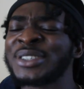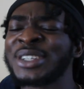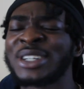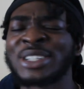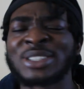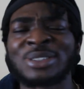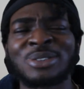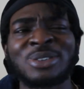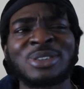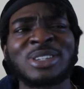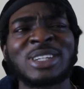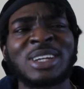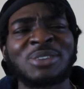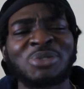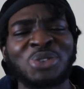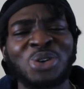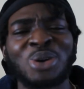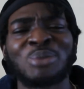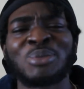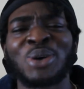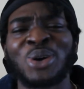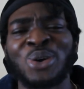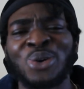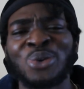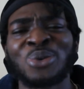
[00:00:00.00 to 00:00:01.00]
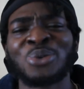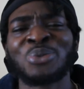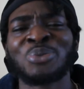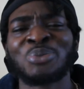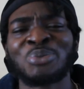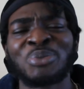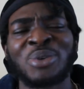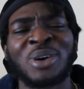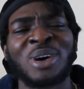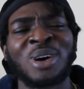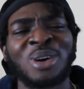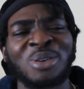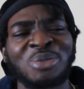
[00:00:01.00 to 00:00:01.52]
as long as I've got my own
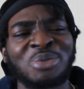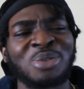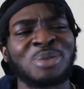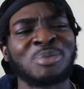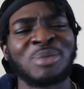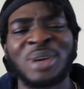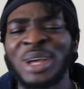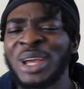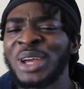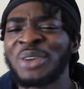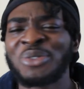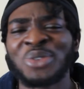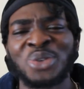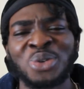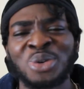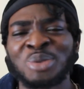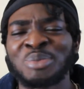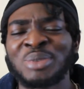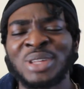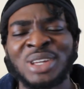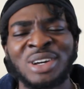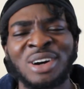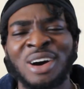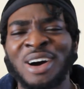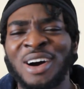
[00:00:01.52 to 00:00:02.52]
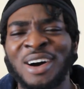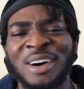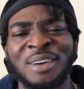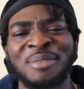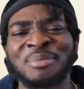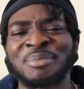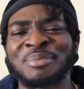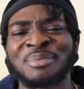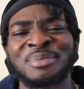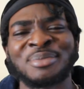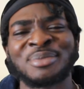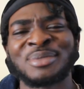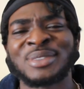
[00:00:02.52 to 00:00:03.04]
bathroom, everything will be
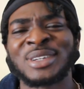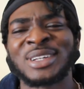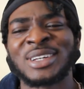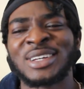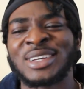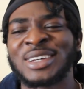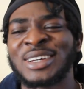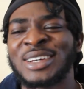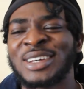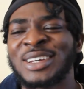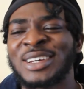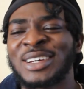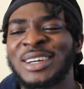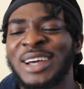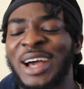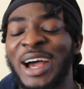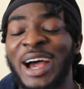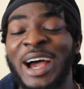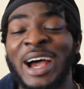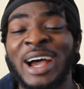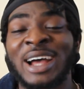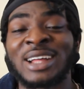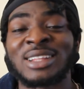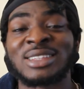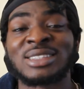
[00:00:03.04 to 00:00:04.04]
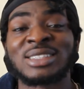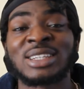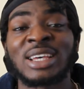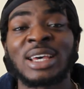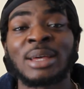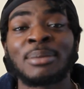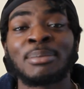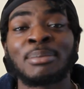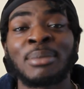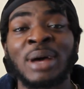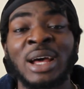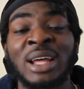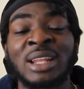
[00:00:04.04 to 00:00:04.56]
calm. I had
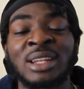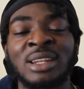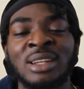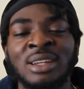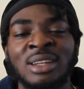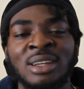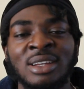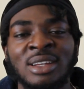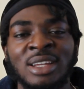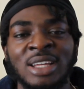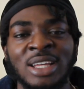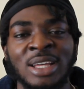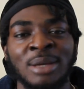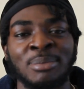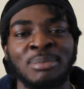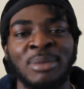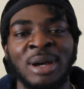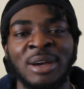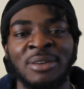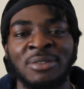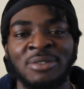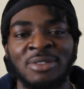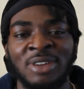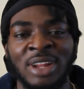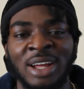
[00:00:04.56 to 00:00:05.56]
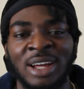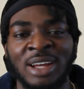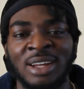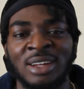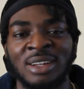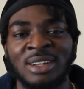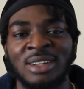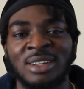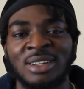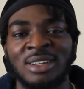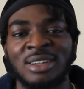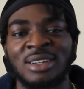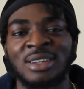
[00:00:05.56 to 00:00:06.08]
10 men in my flat.
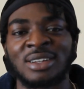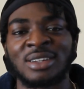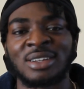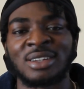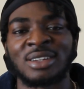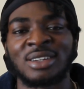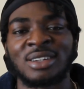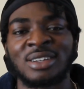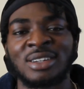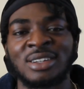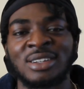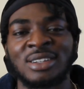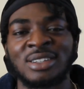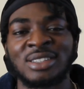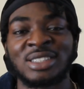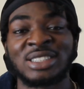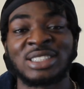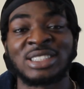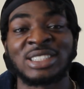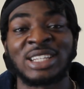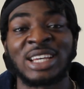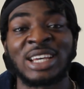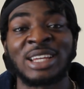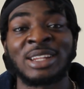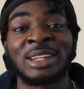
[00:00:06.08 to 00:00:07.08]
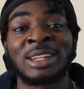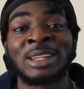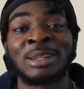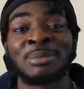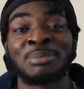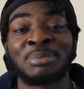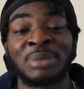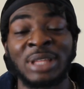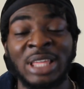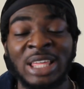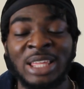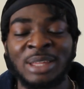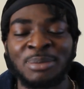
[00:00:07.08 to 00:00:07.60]
10
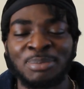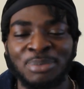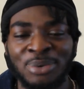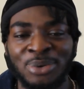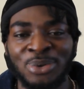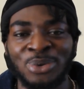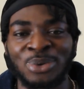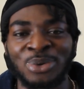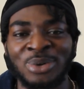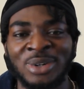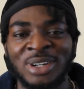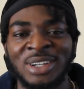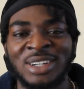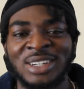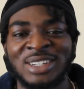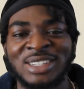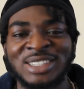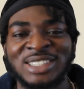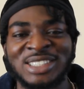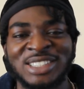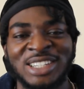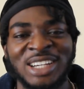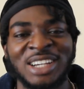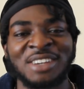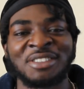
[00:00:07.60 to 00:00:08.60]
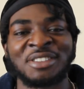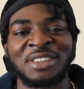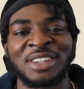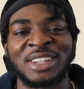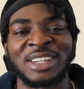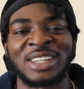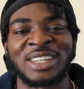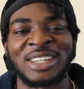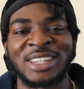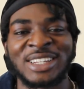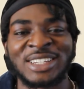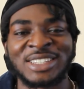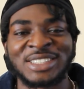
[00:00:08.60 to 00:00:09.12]
people sharing the
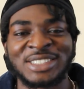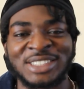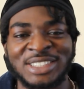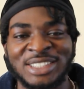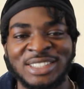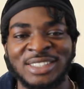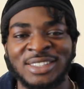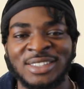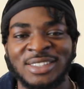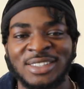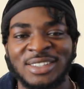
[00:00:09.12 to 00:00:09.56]
kitchen.